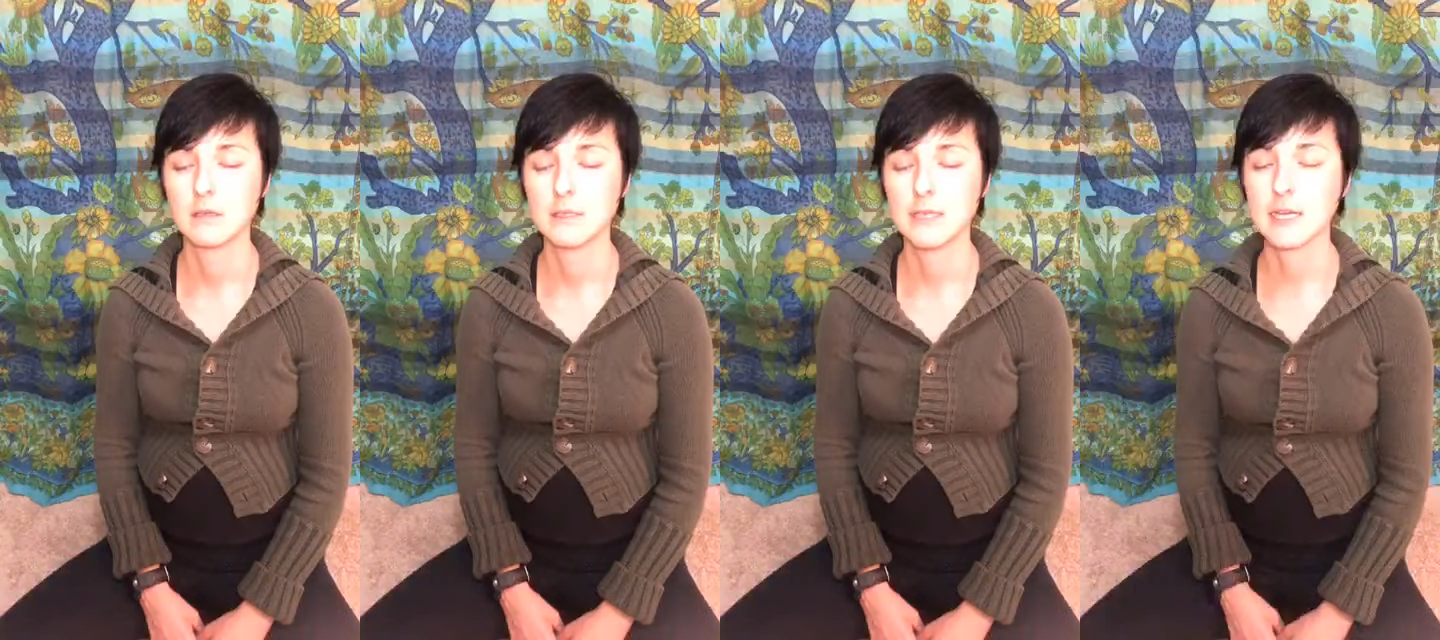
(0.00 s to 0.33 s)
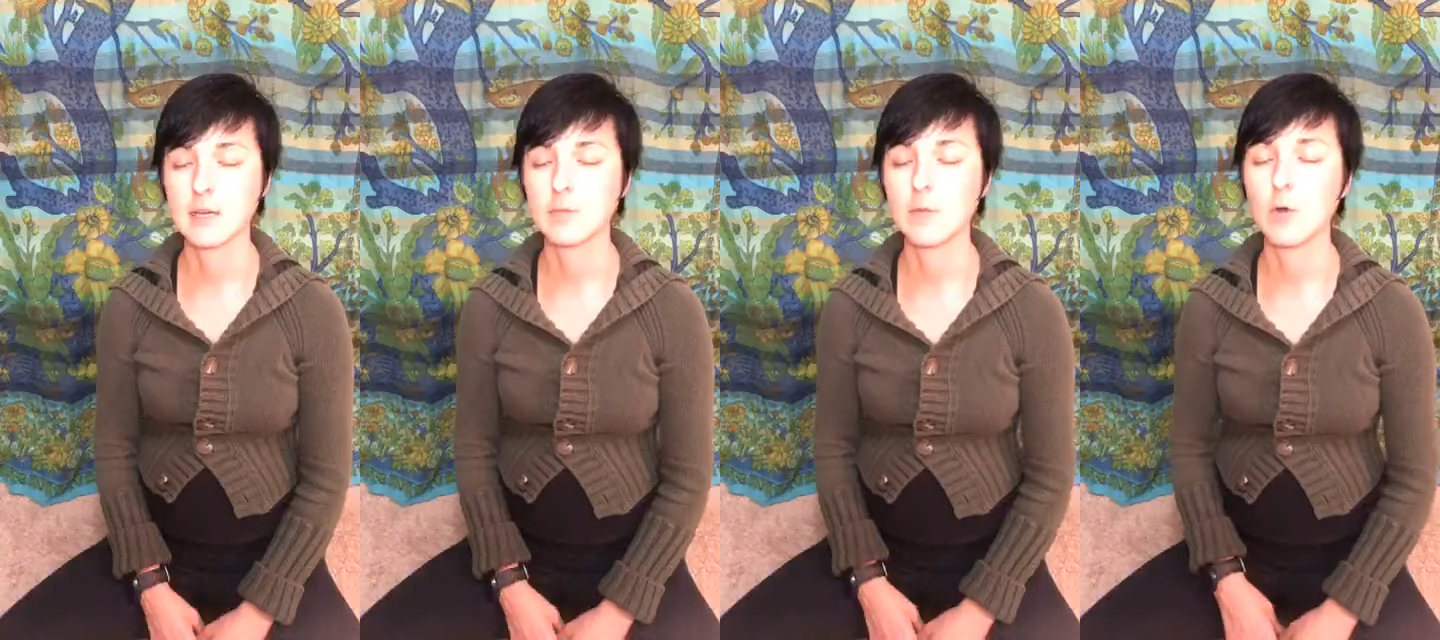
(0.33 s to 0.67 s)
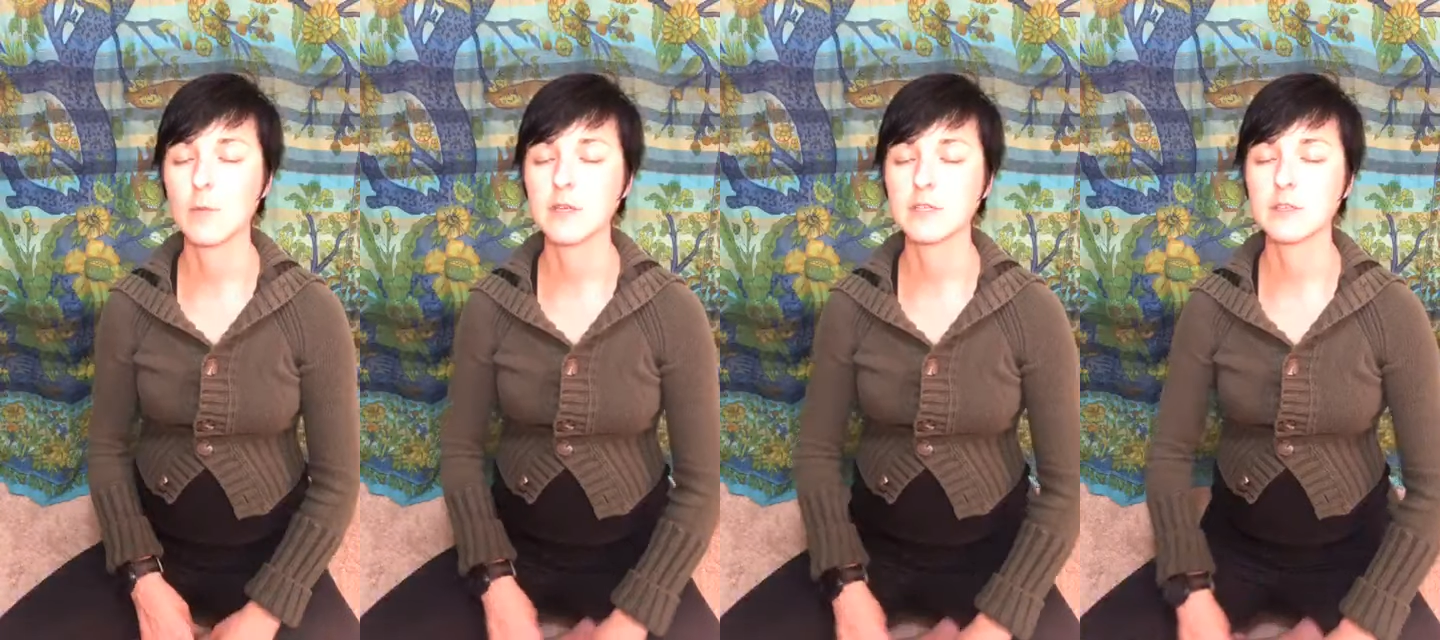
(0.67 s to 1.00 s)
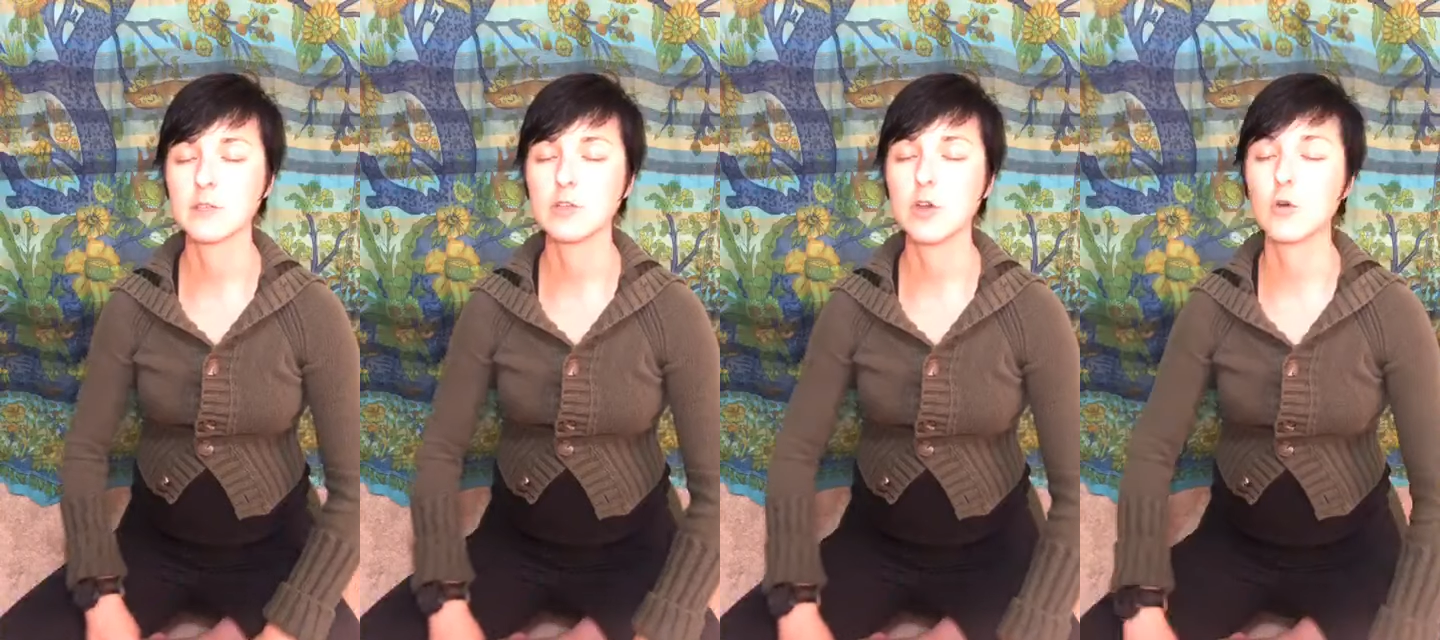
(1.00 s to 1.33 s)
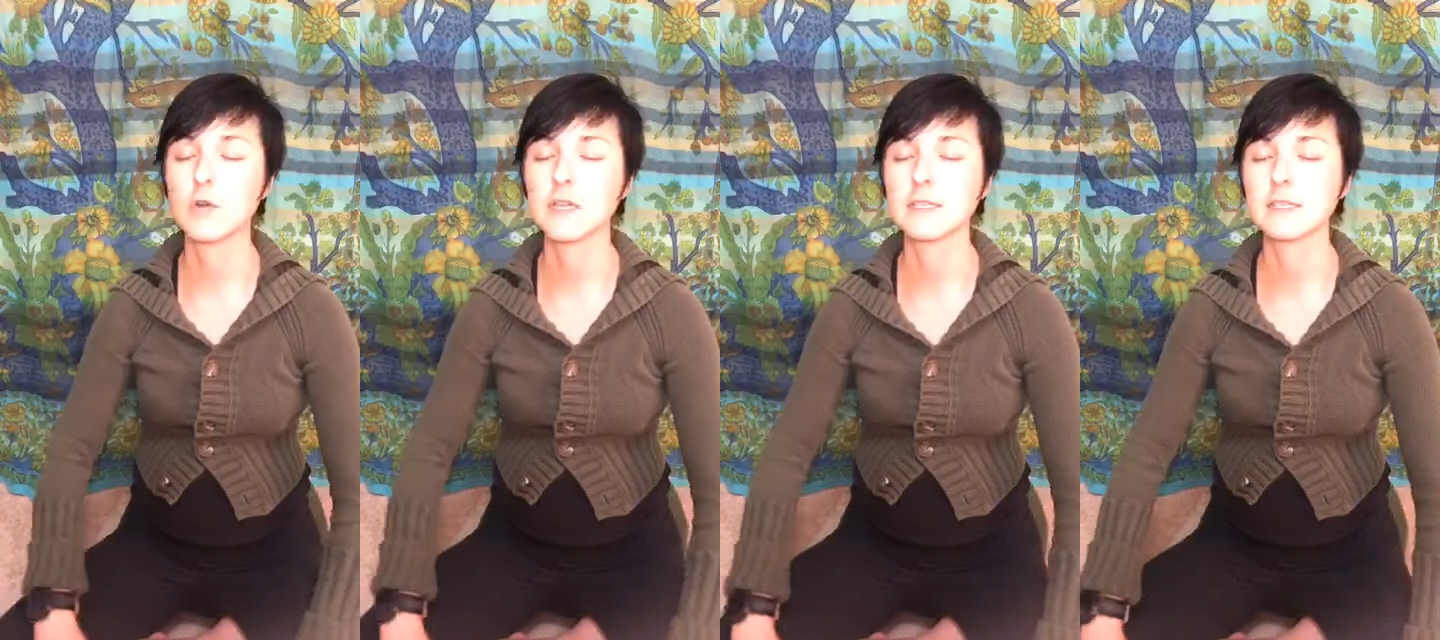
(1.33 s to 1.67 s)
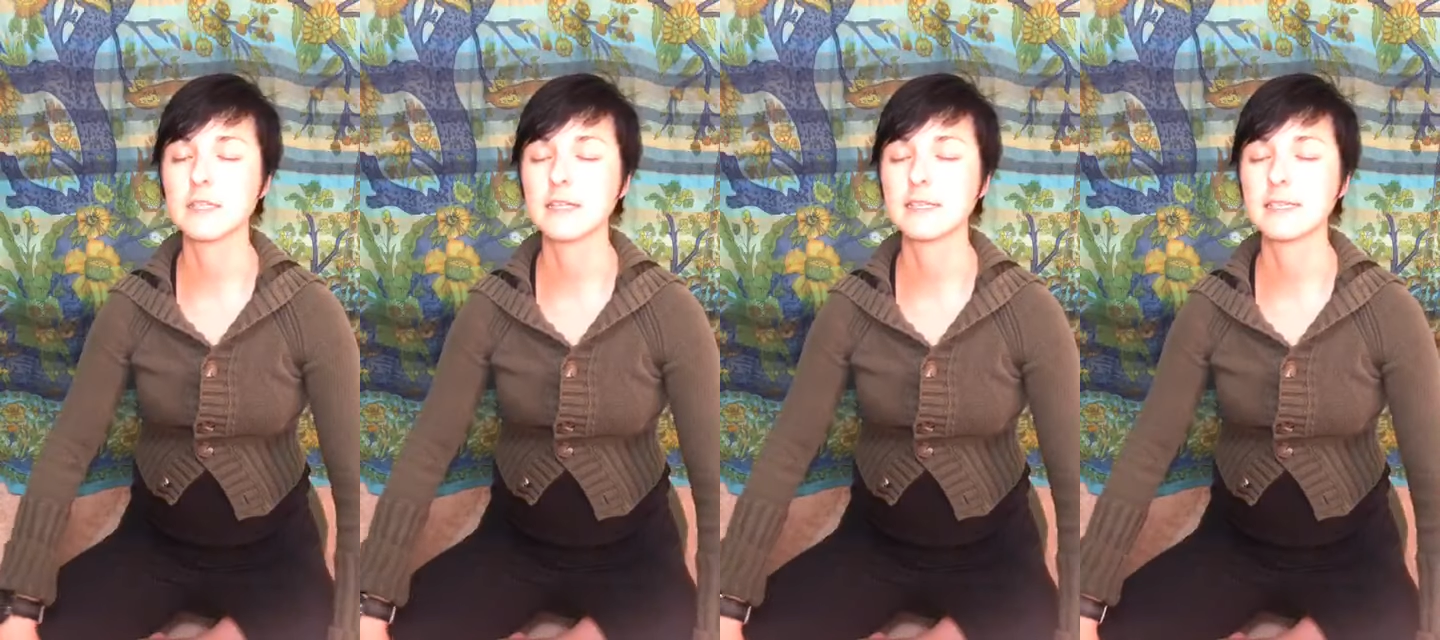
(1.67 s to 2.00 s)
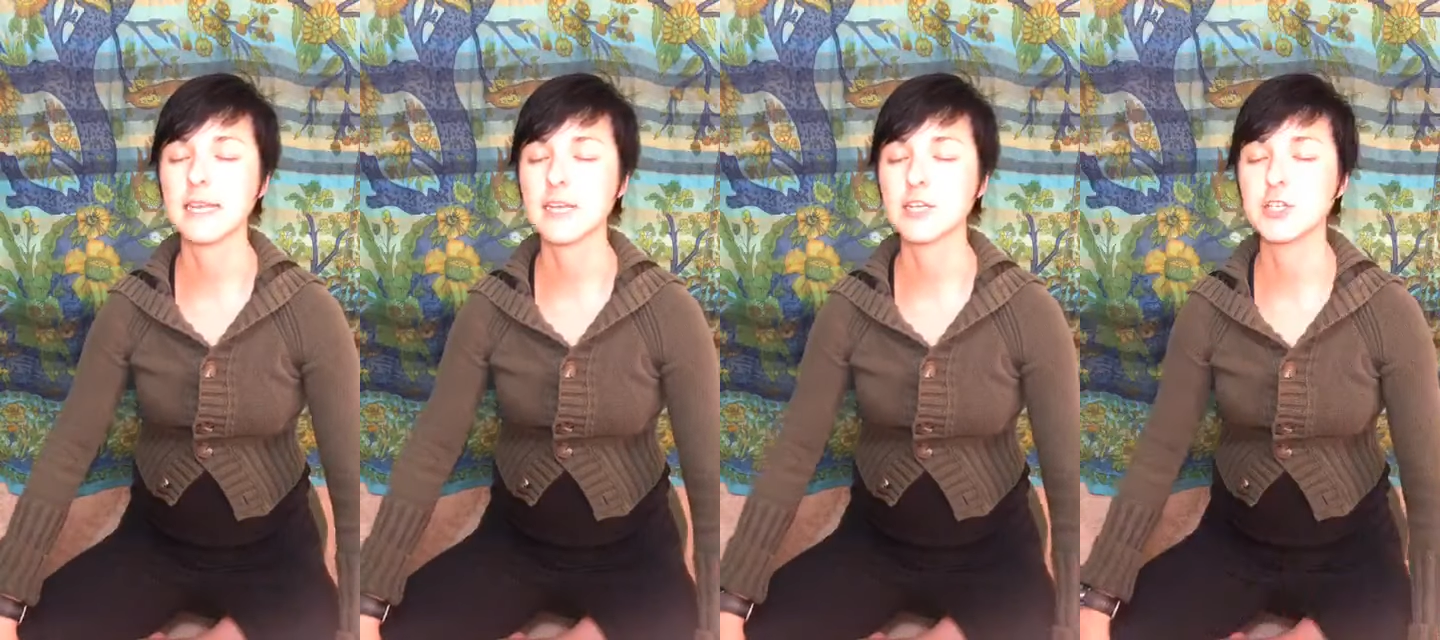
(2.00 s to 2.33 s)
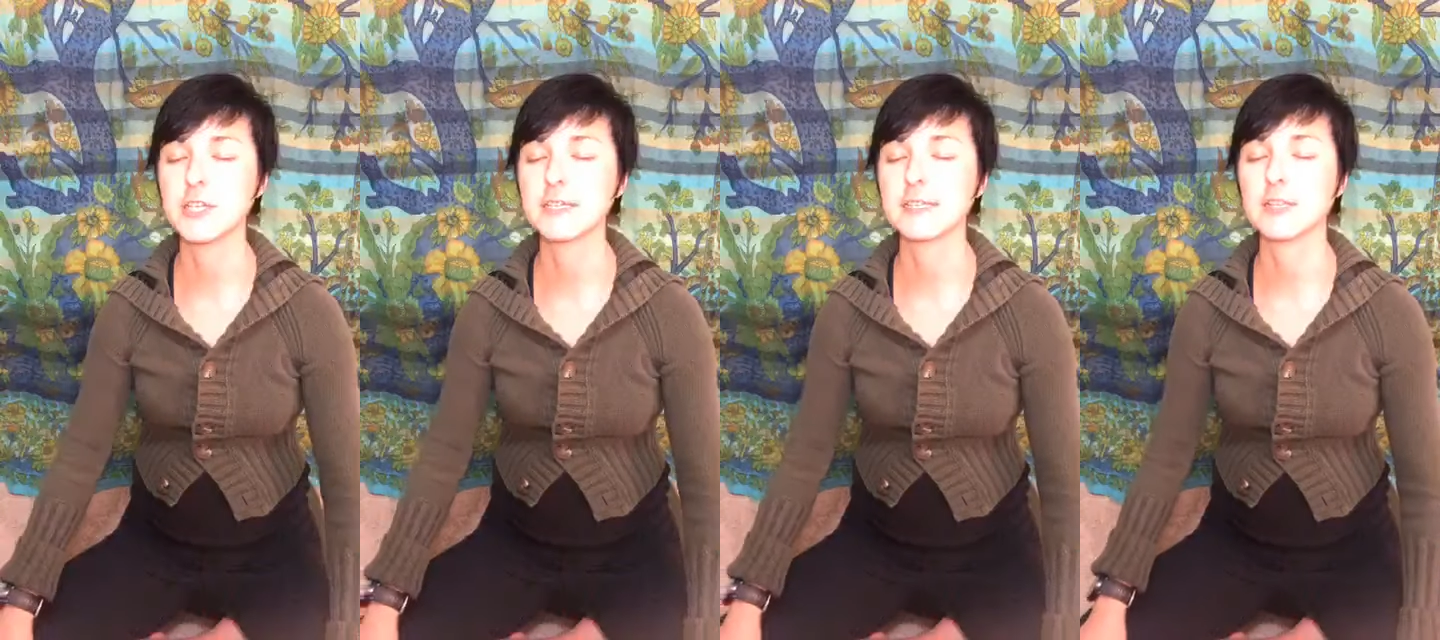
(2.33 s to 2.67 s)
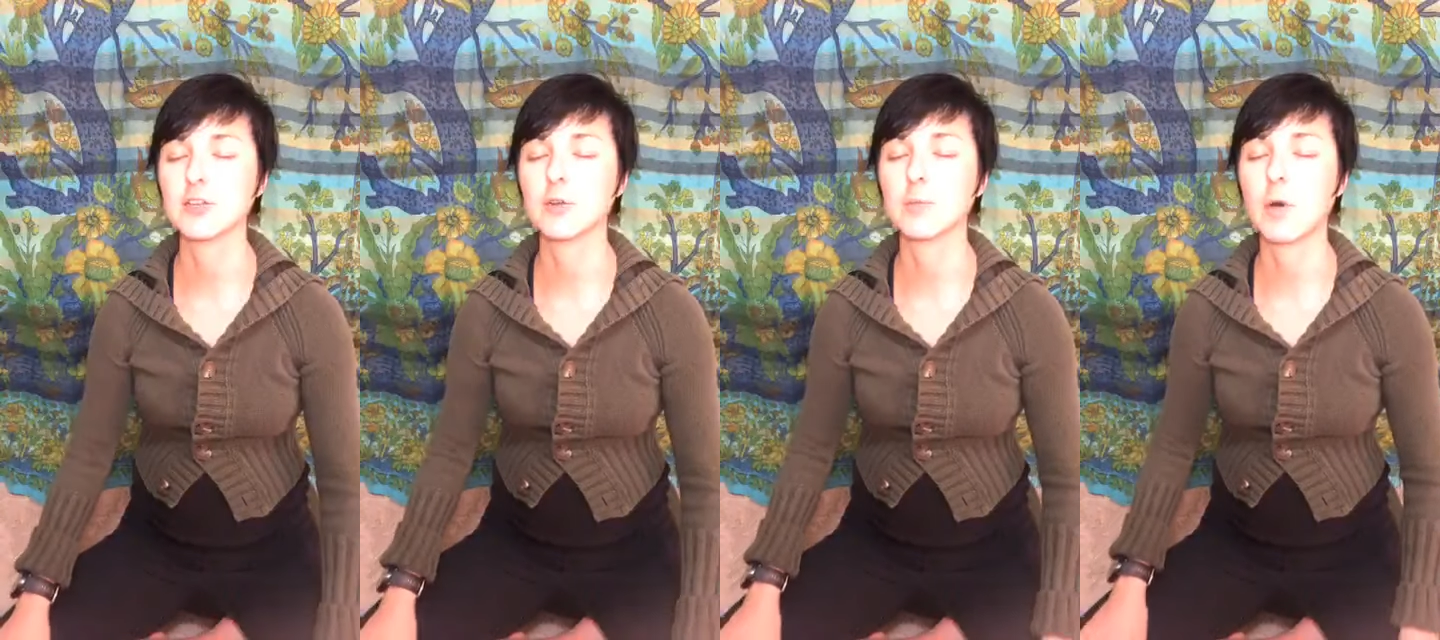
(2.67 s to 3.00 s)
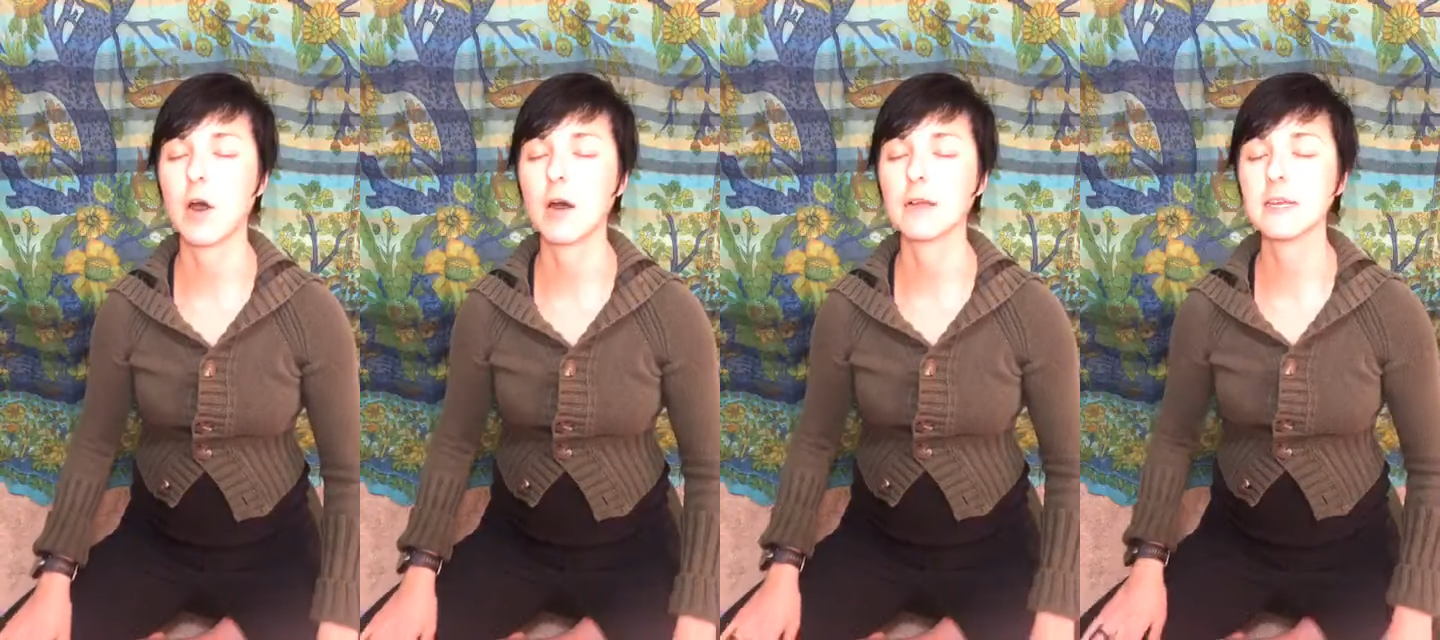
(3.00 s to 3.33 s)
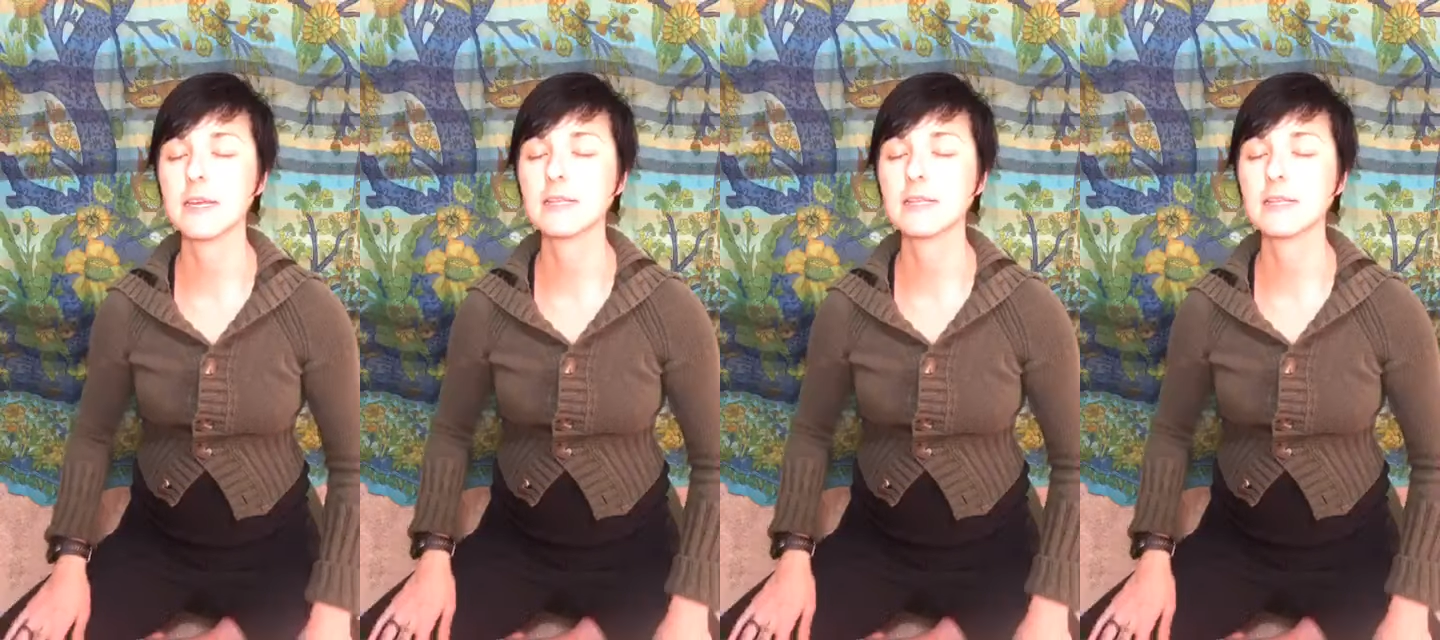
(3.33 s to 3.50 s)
Take a moment to notice sensations in your body.